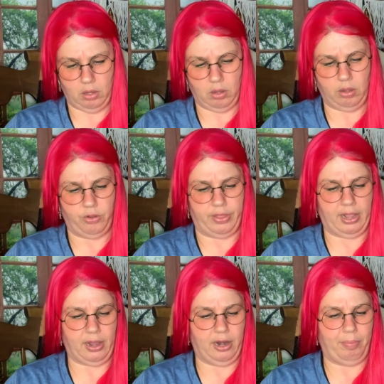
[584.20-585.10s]
Oh, you're
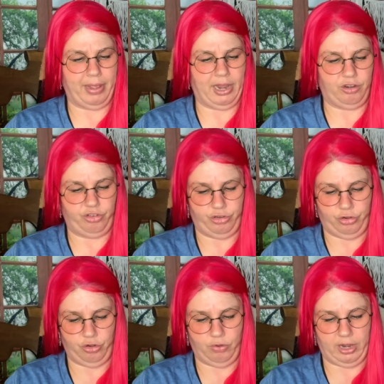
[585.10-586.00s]
that kind of bag,
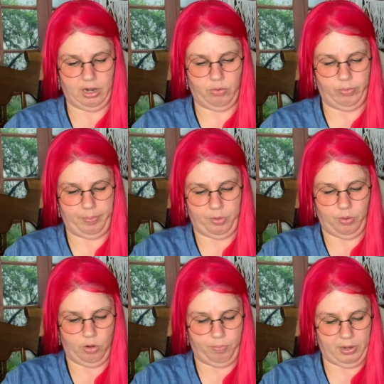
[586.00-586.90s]
too? I gotta rip you
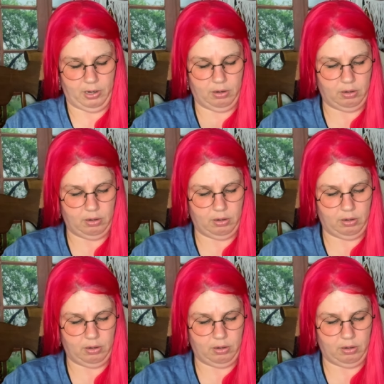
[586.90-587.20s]
open.